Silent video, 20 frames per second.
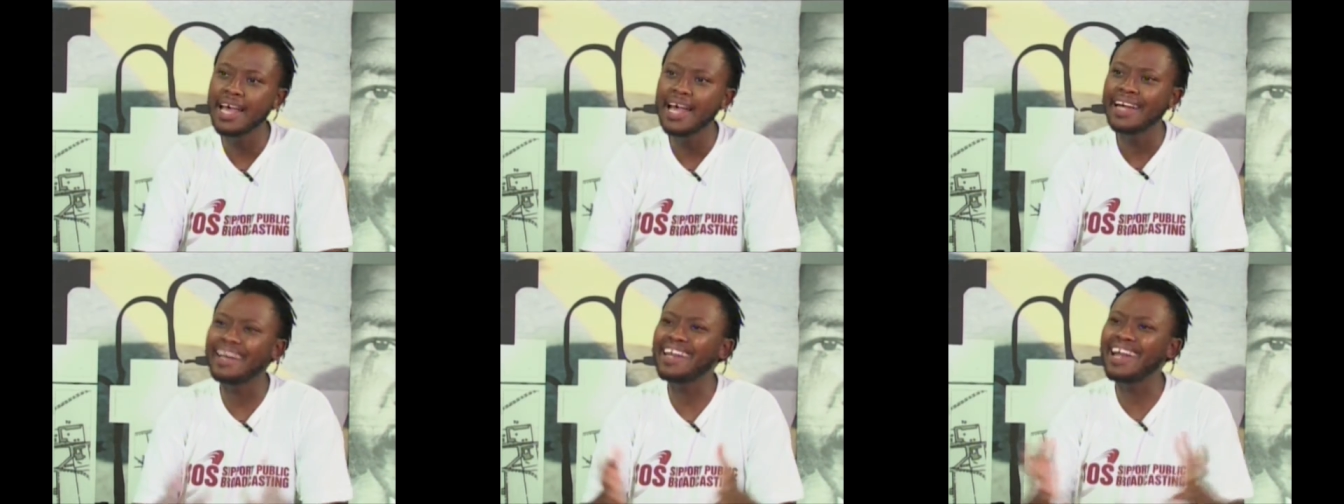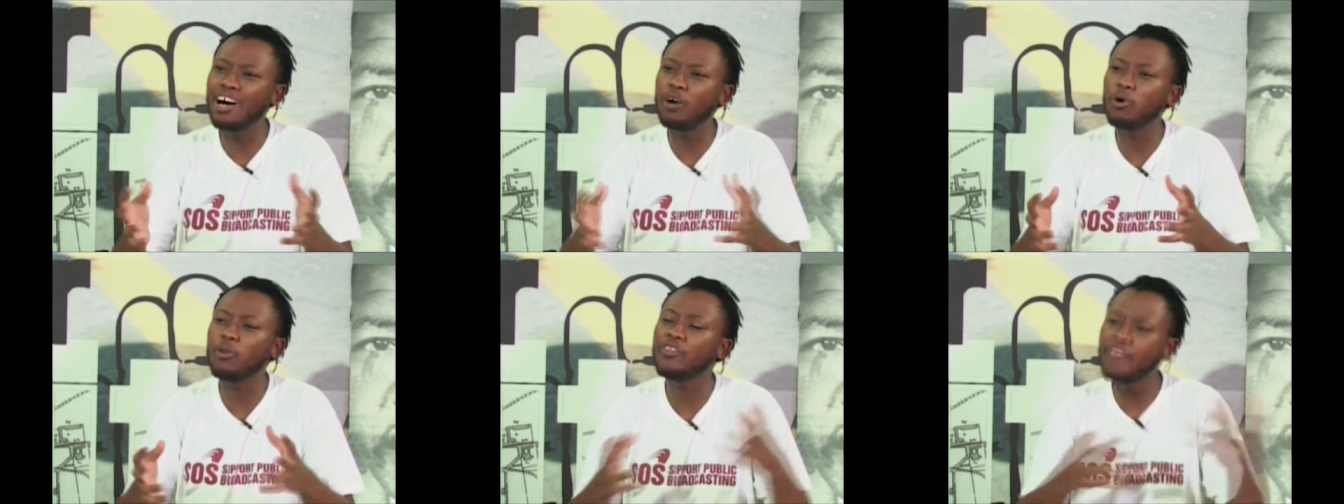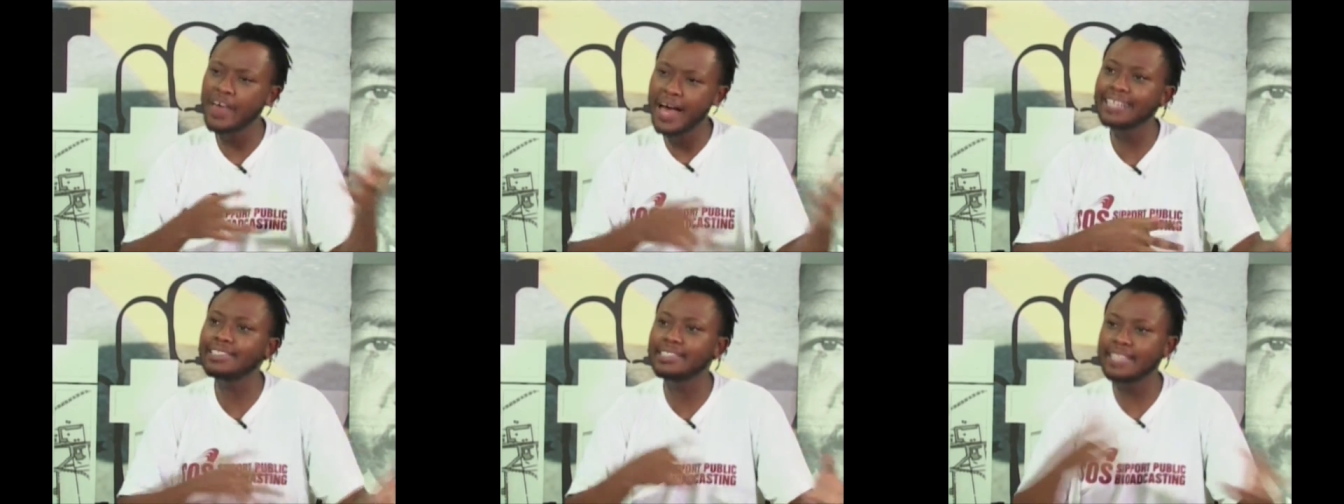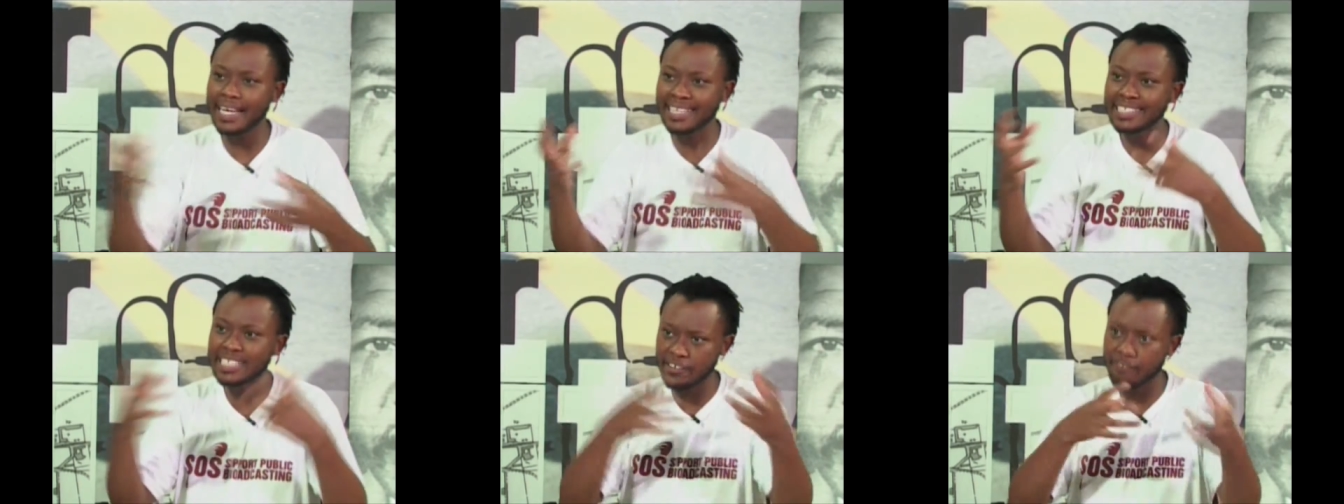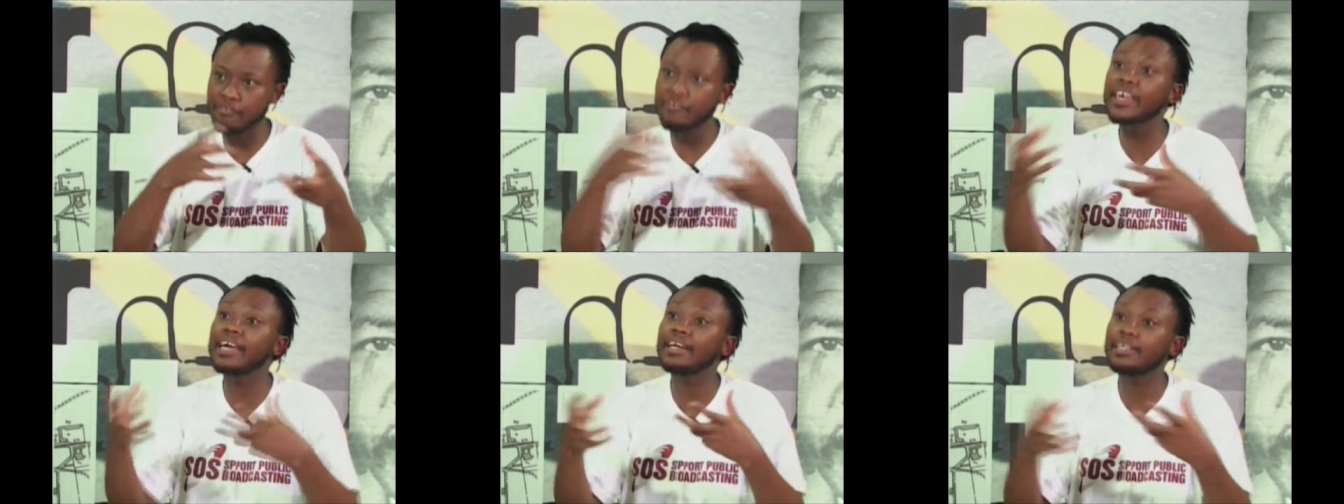Now that
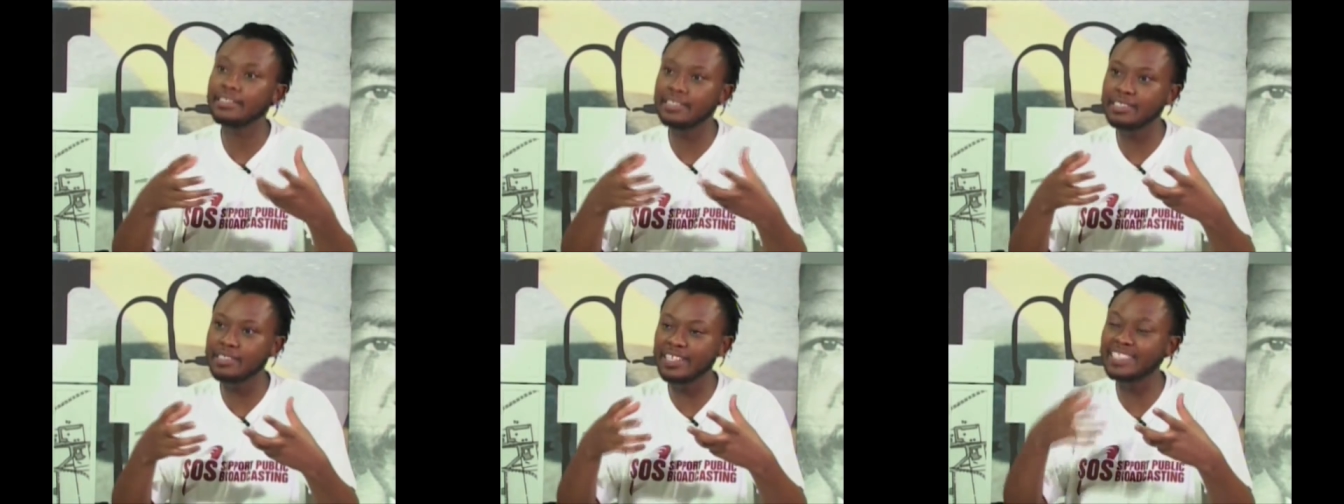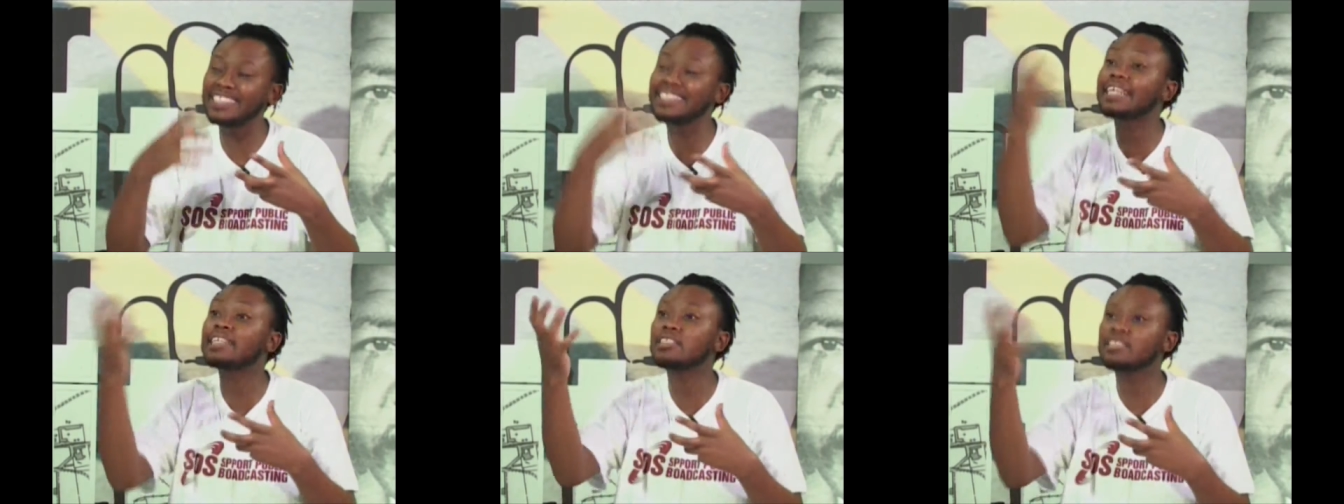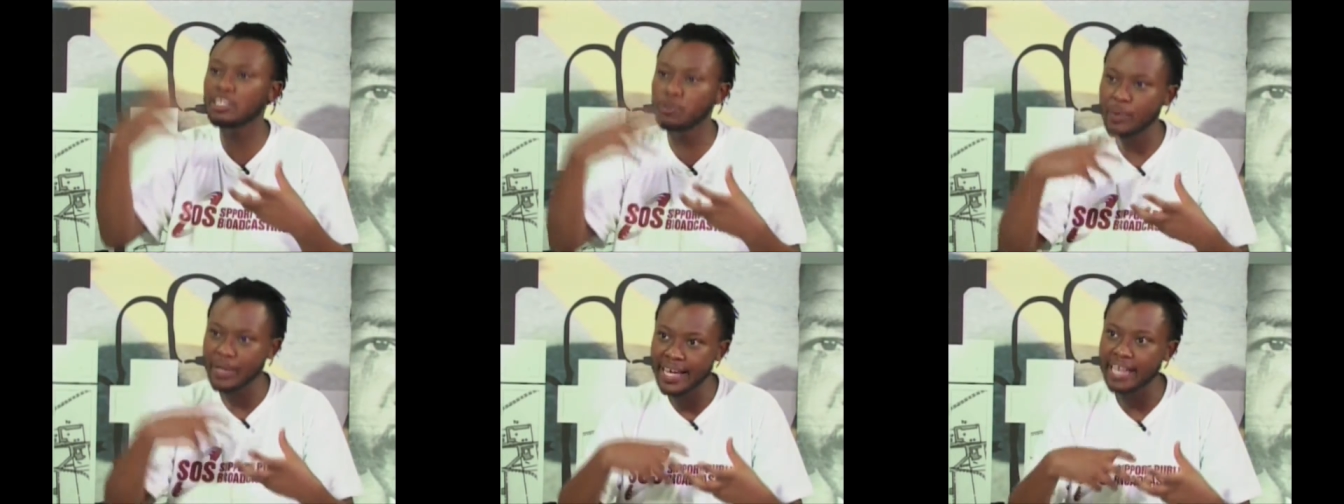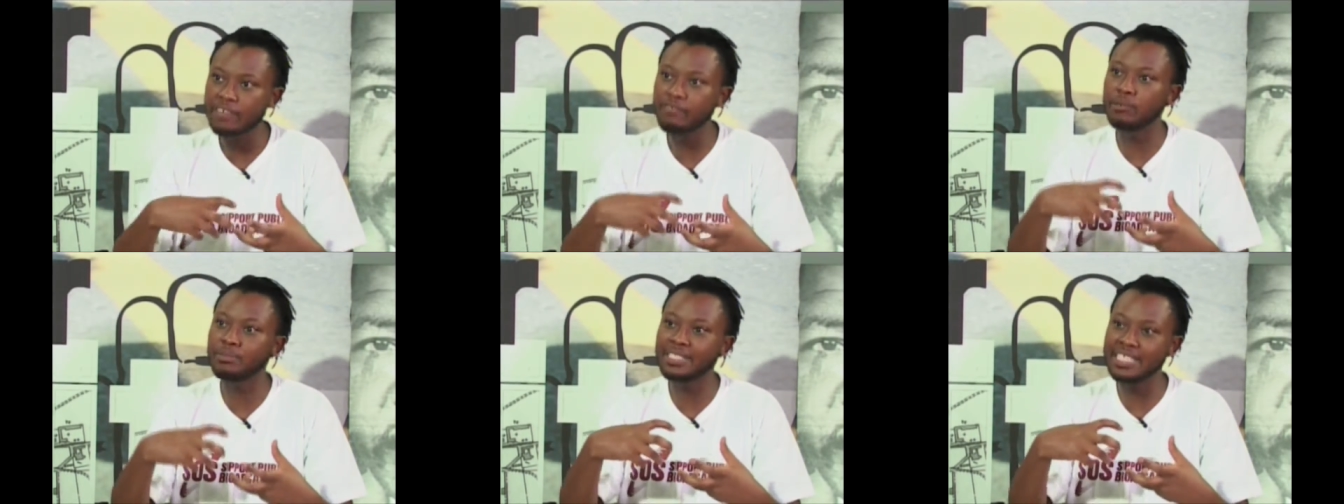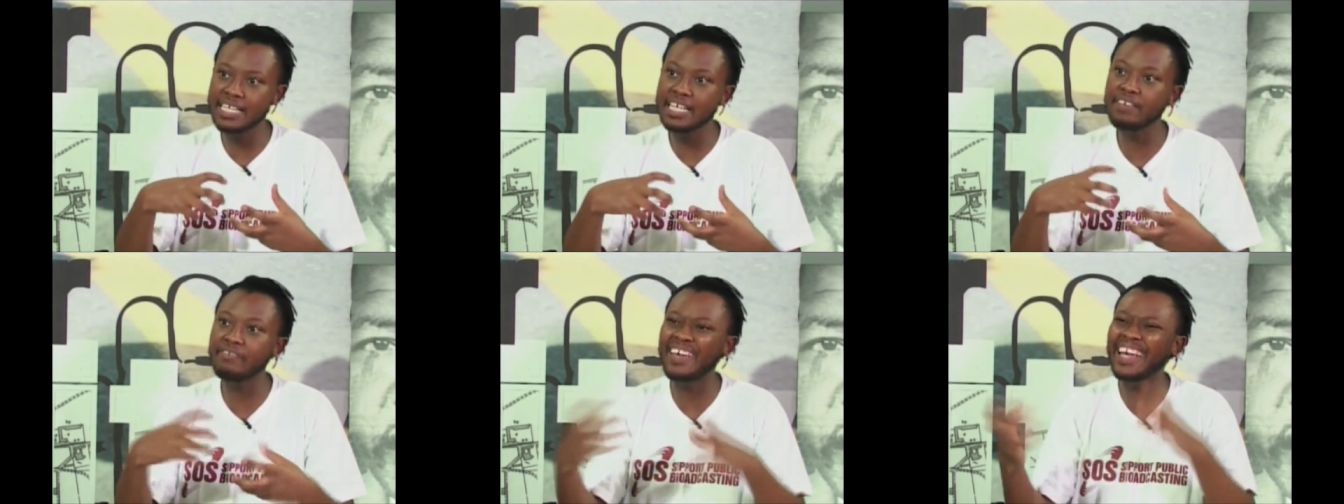interferes, the signals that we get from
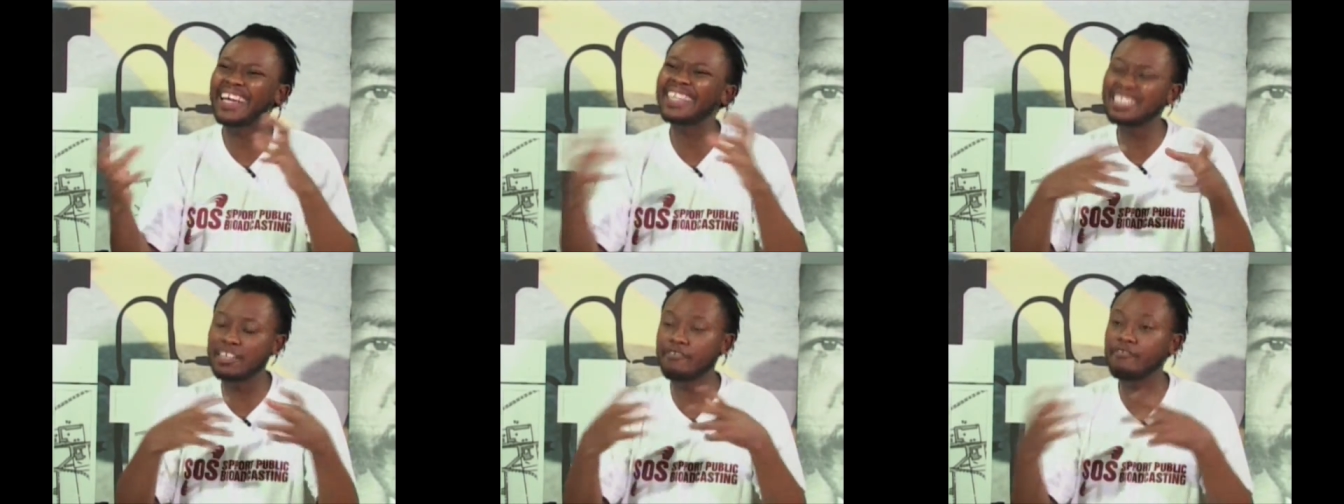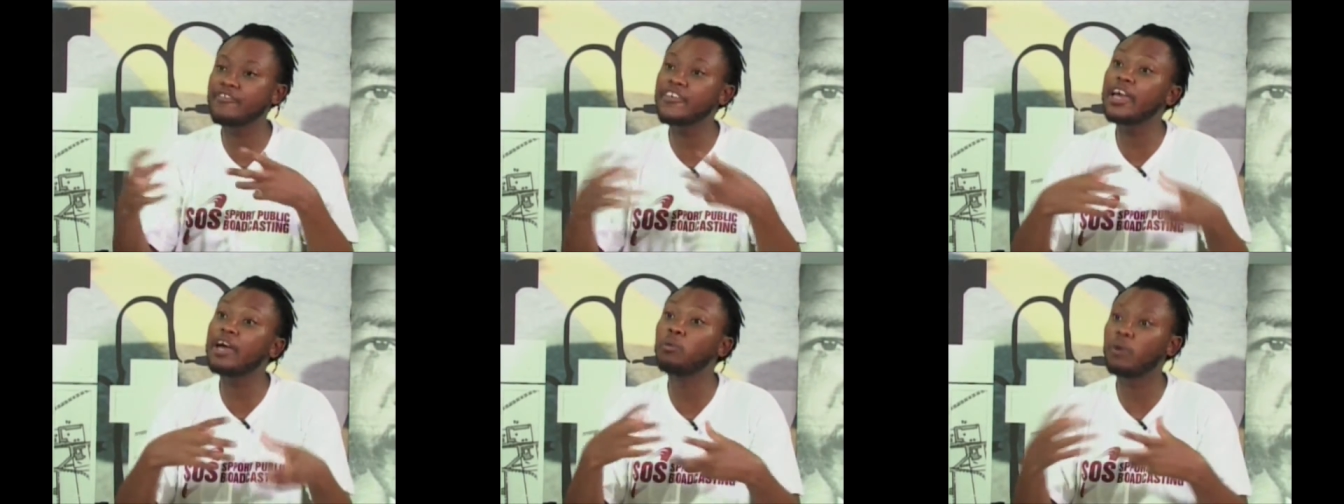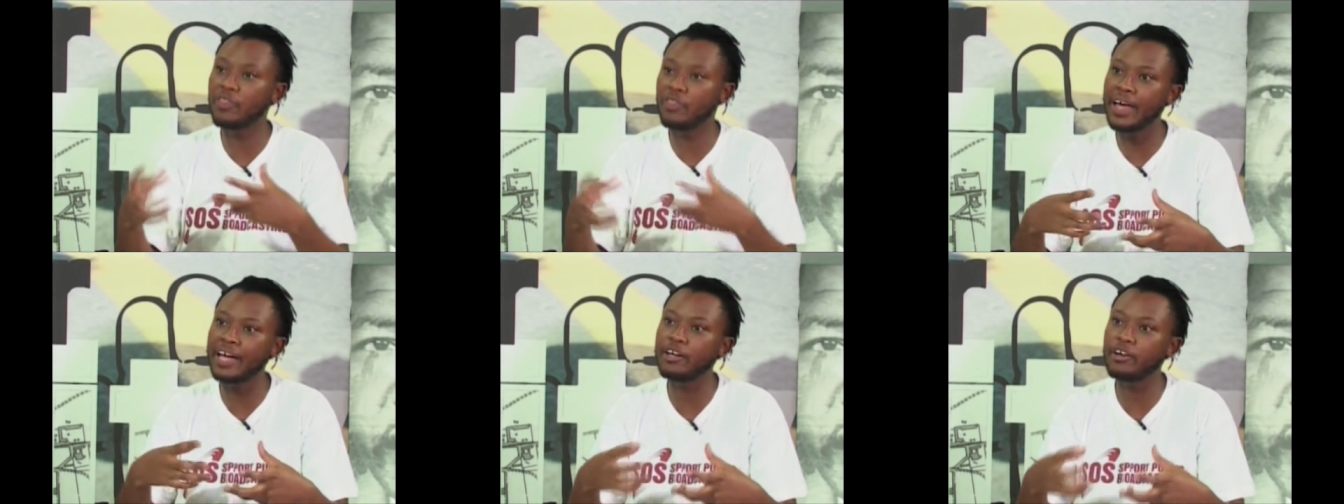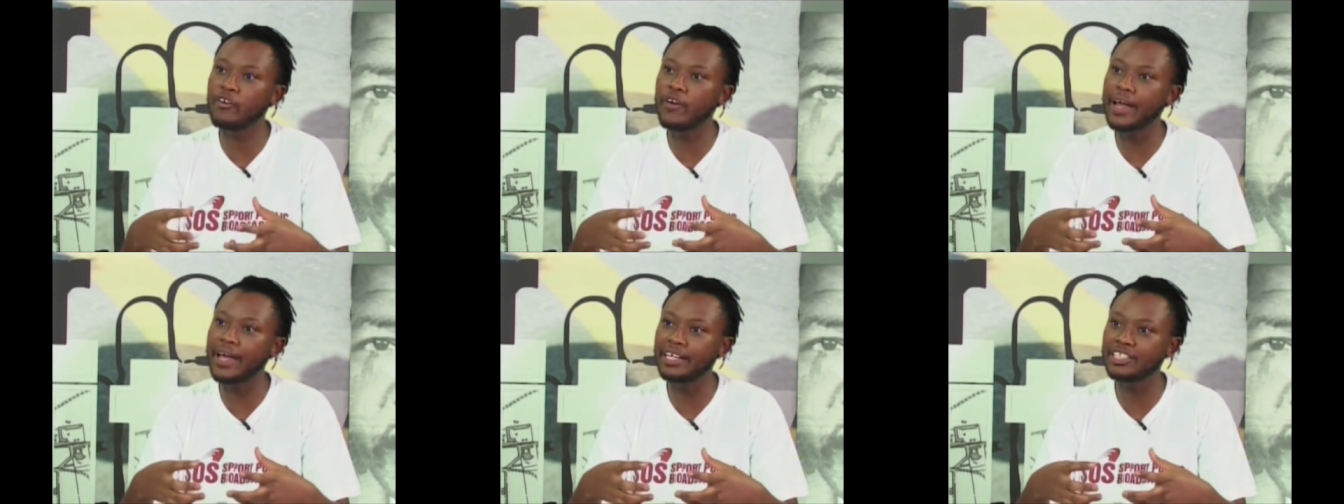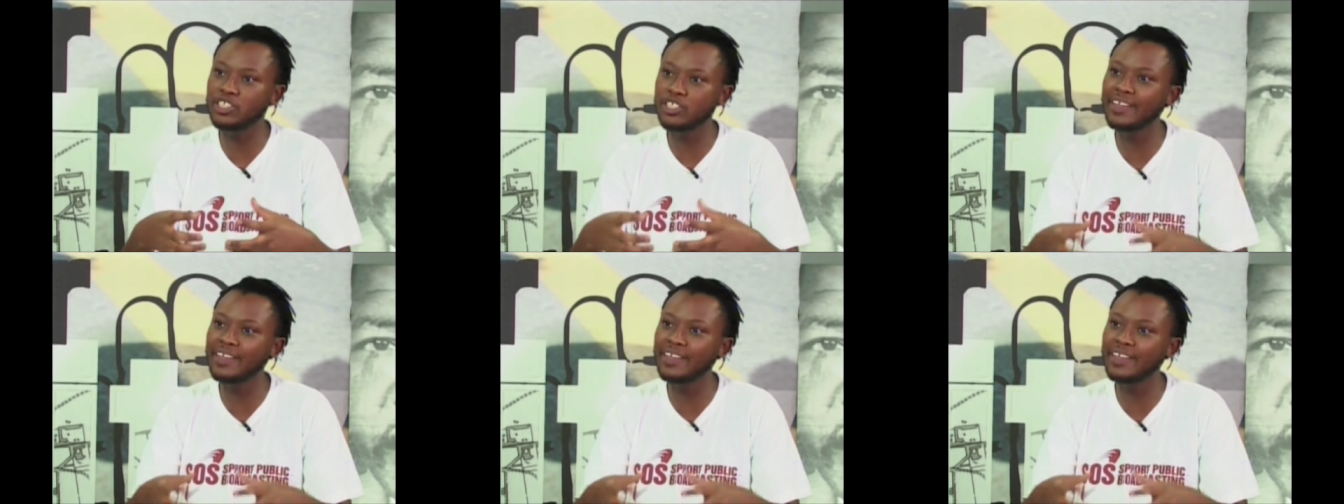TV interfere with that array,